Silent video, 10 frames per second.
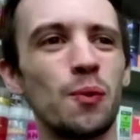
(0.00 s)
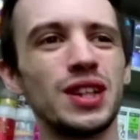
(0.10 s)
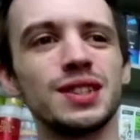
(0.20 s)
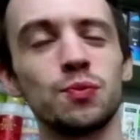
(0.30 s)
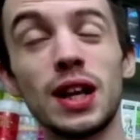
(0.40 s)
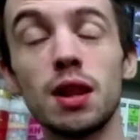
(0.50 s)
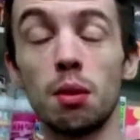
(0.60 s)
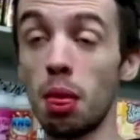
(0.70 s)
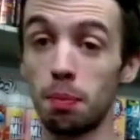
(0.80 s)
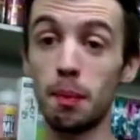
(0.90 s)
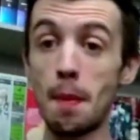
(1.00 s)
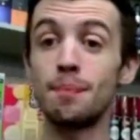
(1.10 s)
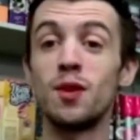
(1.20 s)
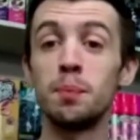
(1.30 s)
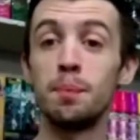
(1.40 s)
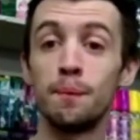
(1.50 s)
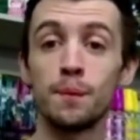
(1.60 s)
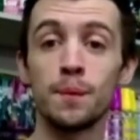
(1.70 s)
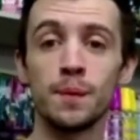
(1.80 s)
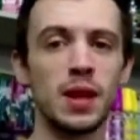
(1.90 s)
It's
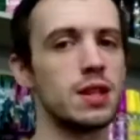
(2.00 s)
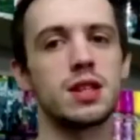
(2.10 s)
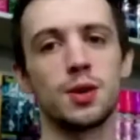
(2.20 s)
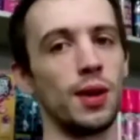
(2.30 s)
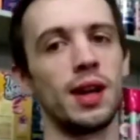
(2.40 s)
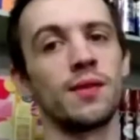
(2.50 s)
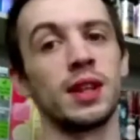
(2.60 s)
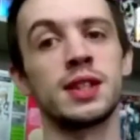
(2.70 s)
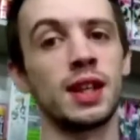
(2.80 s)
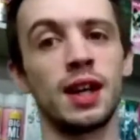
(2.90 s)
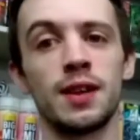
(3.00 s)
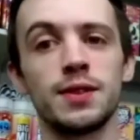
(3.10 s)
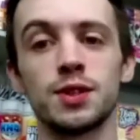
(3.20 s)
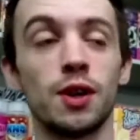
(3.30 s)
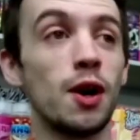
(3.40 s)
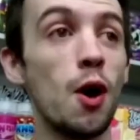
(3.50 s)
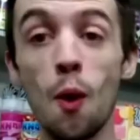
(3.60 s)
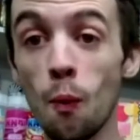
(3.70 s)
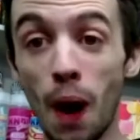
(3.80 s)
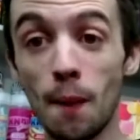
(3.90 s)
too early for this, I can't even talk.
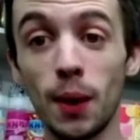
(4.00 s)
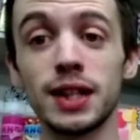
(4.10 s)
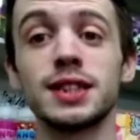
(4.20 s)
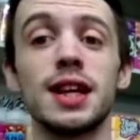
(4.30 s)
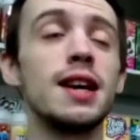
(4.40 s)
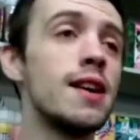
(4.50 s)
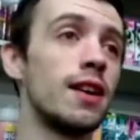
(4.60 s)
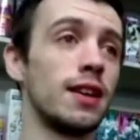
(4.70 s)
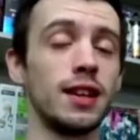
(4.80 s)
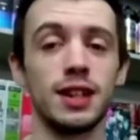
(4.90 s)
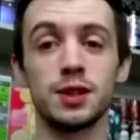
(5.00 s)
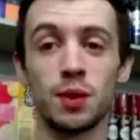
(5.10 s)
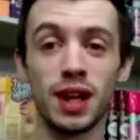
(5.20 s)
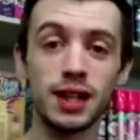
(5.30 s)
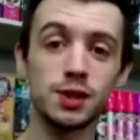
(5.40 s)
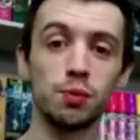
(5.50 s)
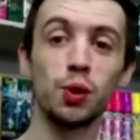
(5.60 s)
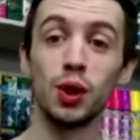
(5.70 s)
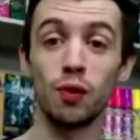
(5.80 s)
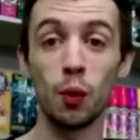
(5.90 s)
Wet Wednesday into a nice,
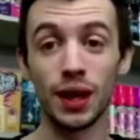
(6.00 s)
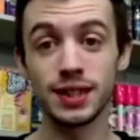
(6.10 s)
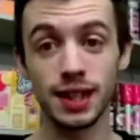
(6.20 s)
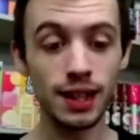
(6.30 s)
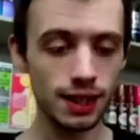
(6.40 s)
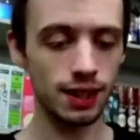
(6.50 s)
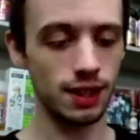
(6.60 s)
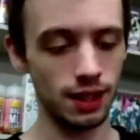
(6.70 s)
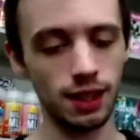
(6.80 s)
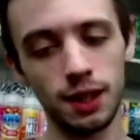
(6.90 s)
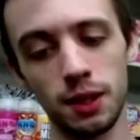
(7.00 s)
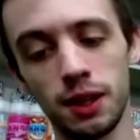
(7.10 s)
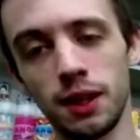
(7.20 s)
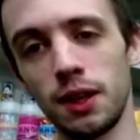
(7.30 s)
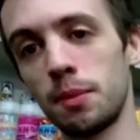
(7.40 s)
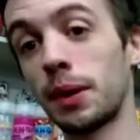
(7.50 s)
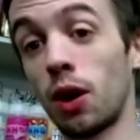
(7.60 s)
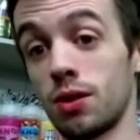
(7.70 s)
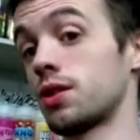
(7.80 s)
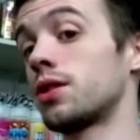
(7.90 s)
wonderful Wednesday.
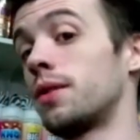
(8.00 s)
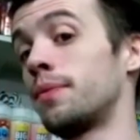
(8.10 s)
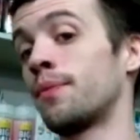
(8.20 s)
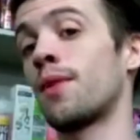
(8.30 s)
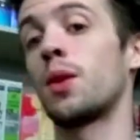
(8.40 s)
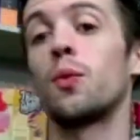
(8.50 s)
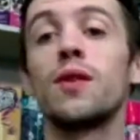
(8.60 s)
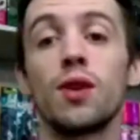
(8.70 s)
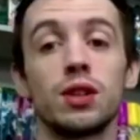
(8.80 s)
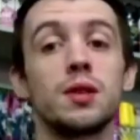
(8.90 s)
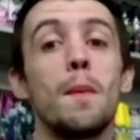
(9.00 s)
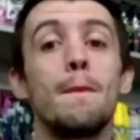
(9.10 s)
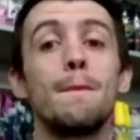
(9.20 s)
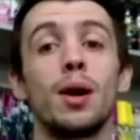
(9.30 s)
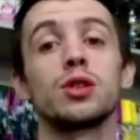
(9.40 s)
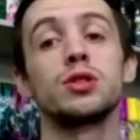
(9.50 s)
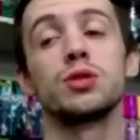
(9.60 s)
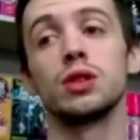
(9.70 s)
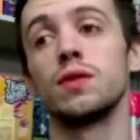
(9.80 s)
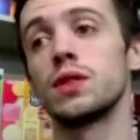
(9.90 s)
Because we've got some boss new
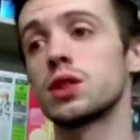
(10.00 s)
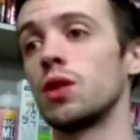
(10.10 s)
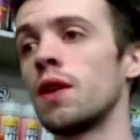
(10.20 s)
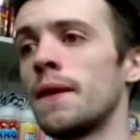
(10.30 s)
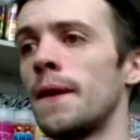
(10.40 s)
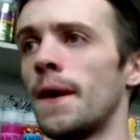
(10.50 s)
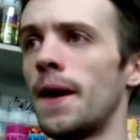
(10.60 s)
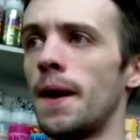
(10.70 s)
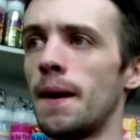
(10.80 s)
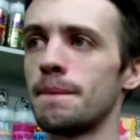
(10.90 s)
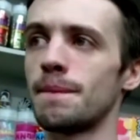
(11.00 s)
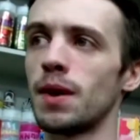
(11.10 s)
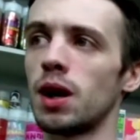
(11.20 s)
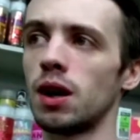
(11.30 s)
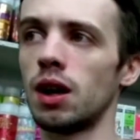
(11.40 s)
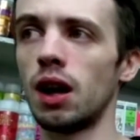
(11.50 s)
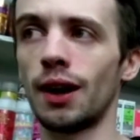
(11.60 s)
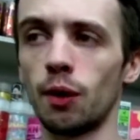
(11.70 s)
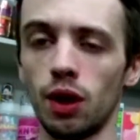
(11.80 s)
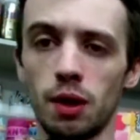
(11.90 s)
stuff in store. I
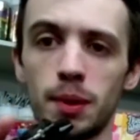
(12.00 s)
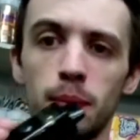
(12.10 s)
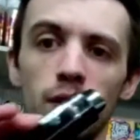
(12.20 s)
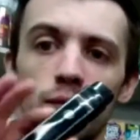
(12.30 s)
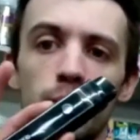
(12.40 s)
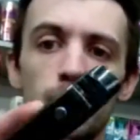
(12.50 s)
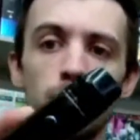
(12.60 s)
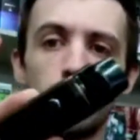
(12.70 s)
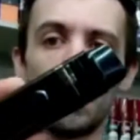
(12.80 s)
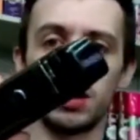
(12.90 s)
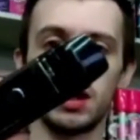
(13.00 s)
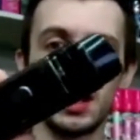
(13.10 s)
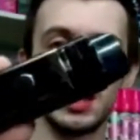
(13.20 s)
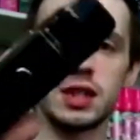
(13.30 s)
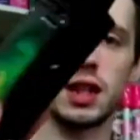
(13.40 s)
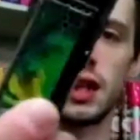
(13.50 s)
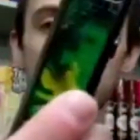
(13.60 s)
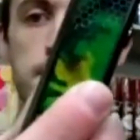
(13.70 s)
know a lot of people have bought these lately.